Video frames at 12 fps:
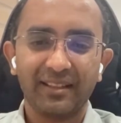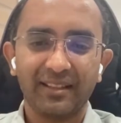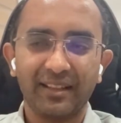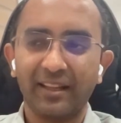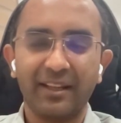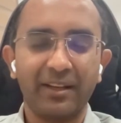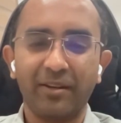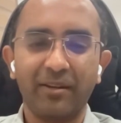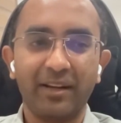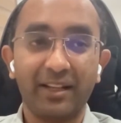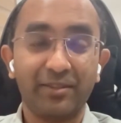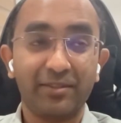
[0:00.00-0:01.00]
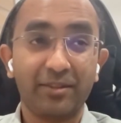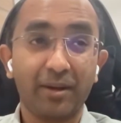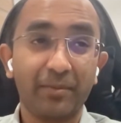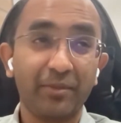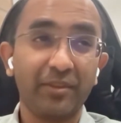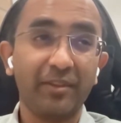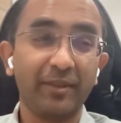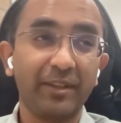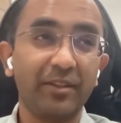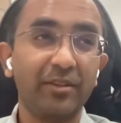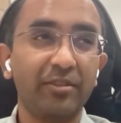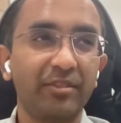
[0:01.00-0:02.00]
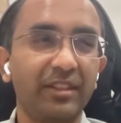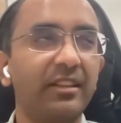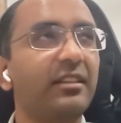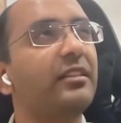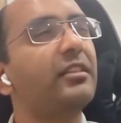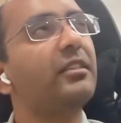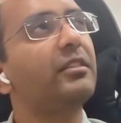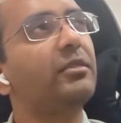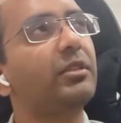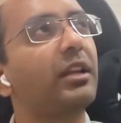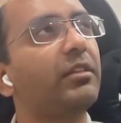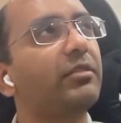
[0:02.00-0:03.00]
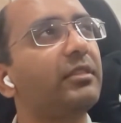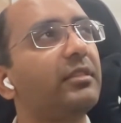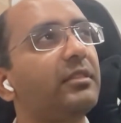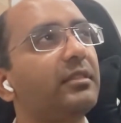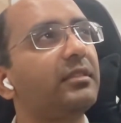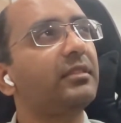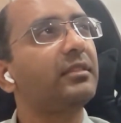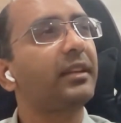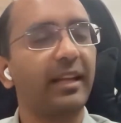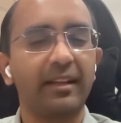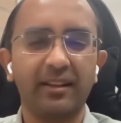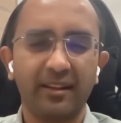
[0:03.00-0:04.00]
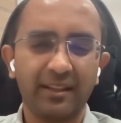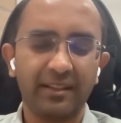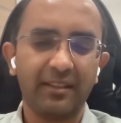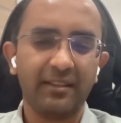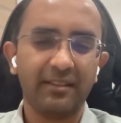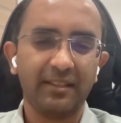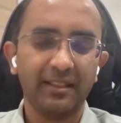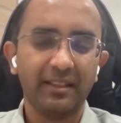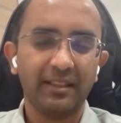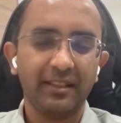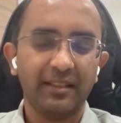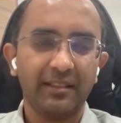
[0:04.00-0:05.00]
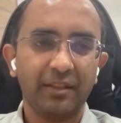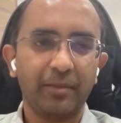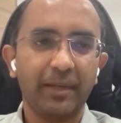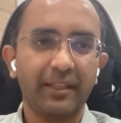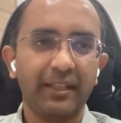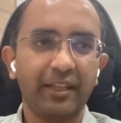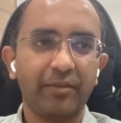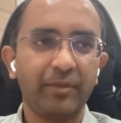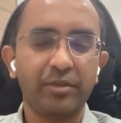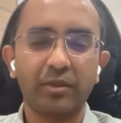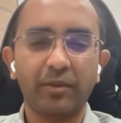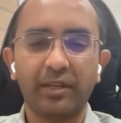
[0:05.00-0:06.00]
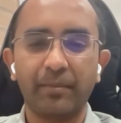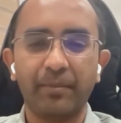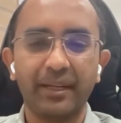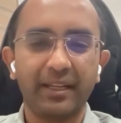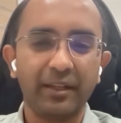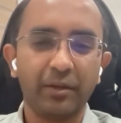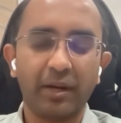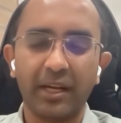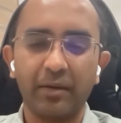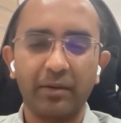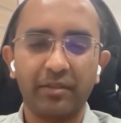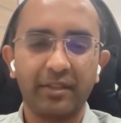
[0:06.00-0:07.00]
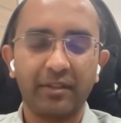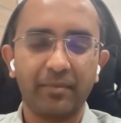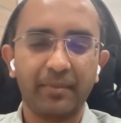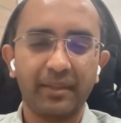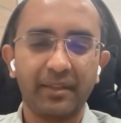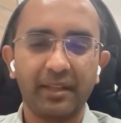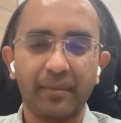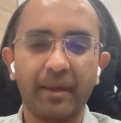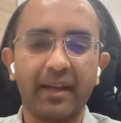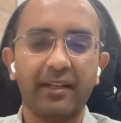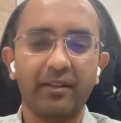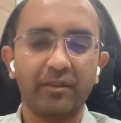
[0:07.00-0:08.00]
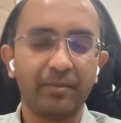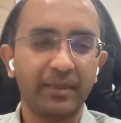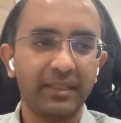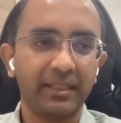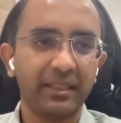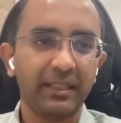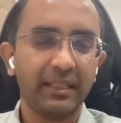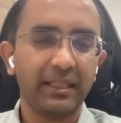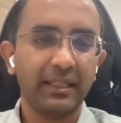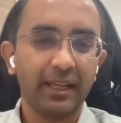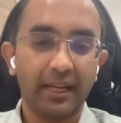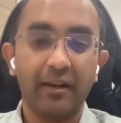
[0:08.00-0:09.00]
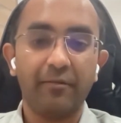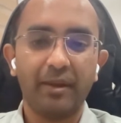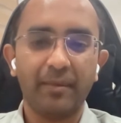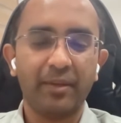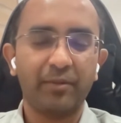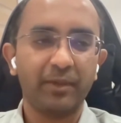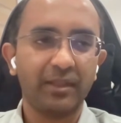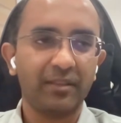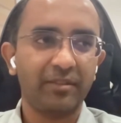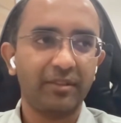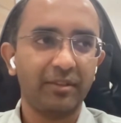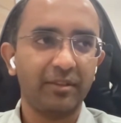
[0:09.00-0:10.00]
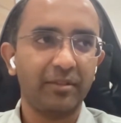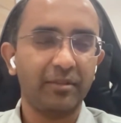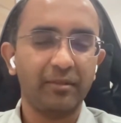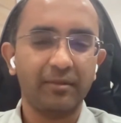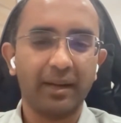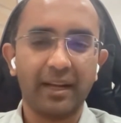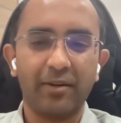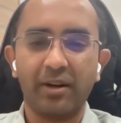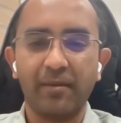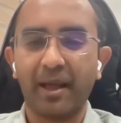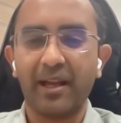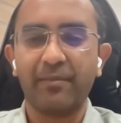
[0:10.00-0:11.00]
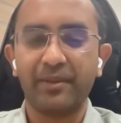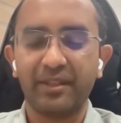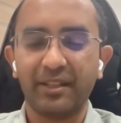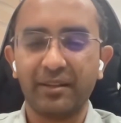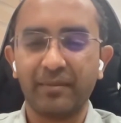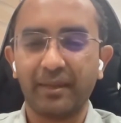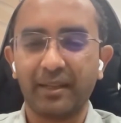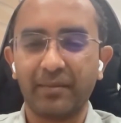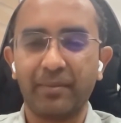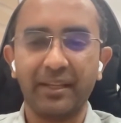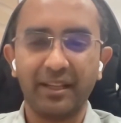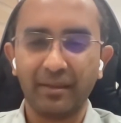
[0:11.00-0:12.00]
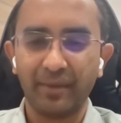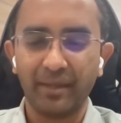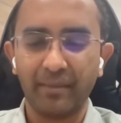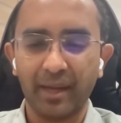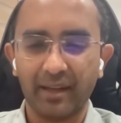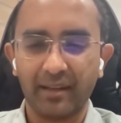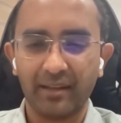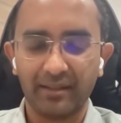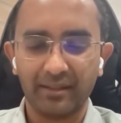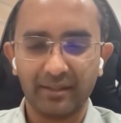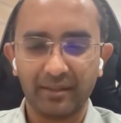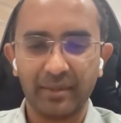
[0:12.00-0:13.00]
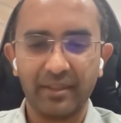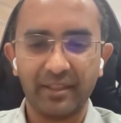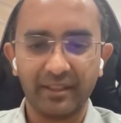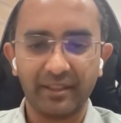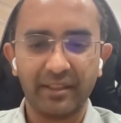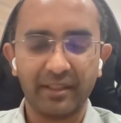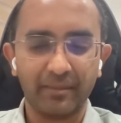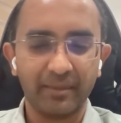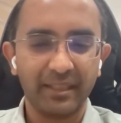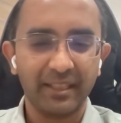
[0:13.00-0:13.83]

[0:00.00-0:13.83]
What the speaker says: No, I stopped using Windows in 2010, I think. That's when I think I switched over completely to iOS development and Mac development and web as well. So I got a Mac machine. My company gave me a Mac machine at the time.